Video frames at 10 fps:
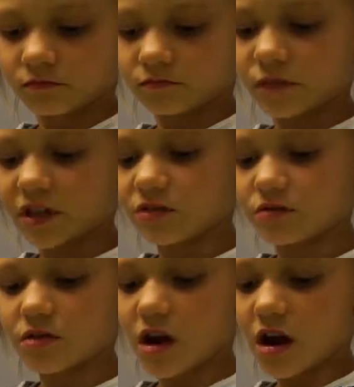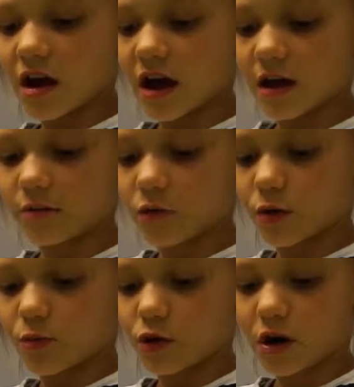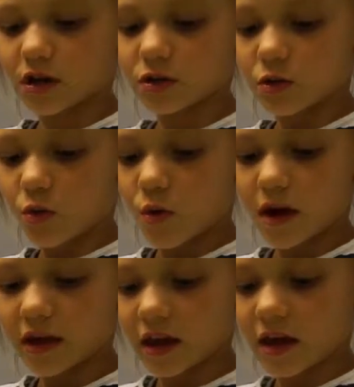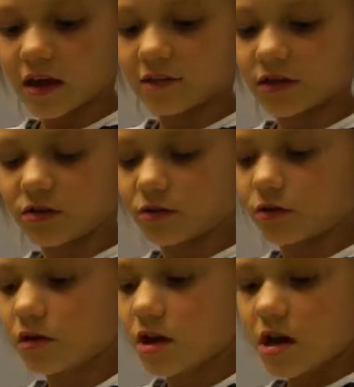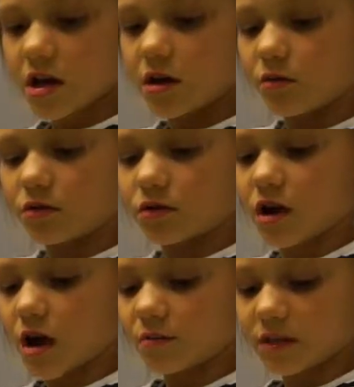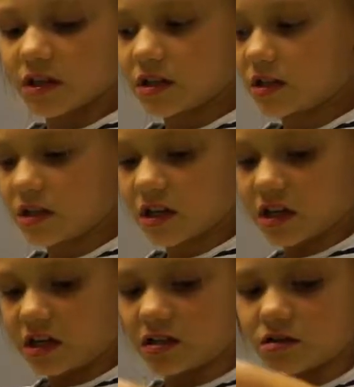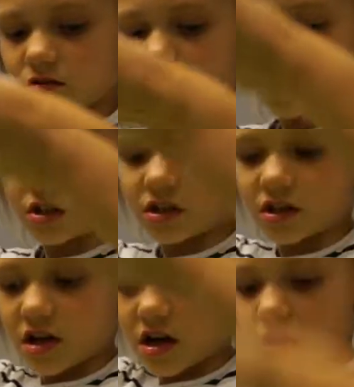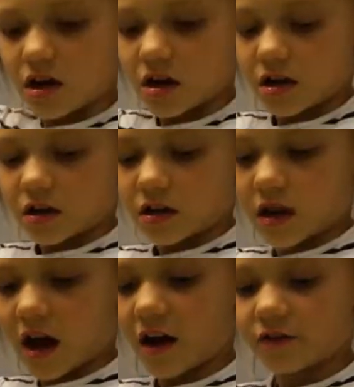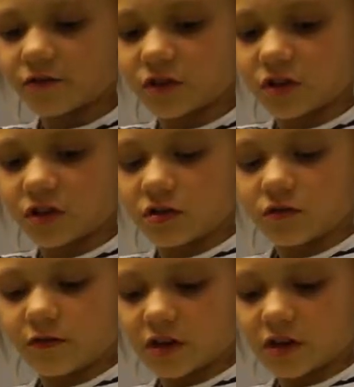But do not add more borax quite yet. If you do, it will not be sticky and stretchy after it